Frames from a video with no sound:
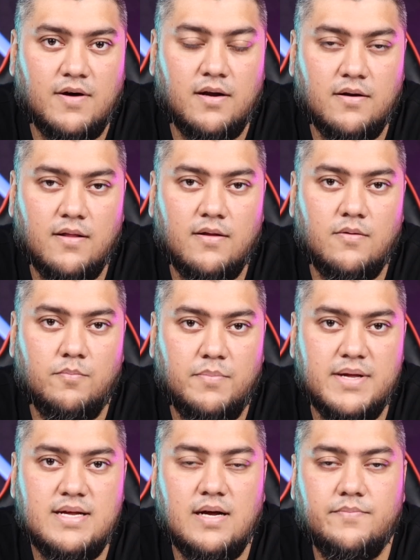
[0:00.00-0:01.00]
another
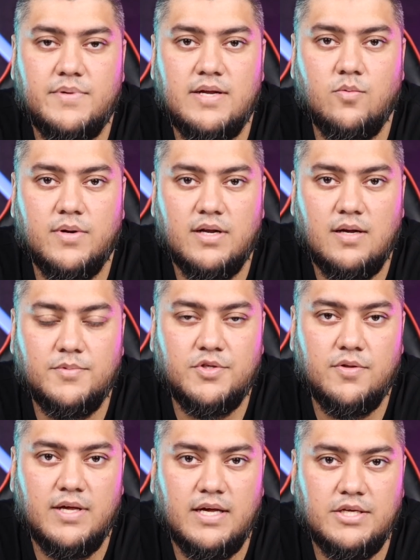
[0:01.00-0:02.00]
big update when it comes
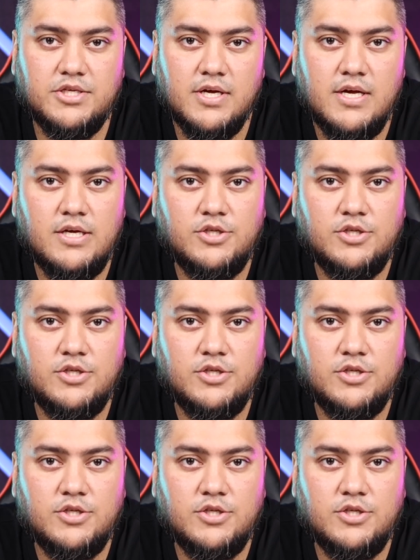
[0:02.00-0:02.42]
to the hinge.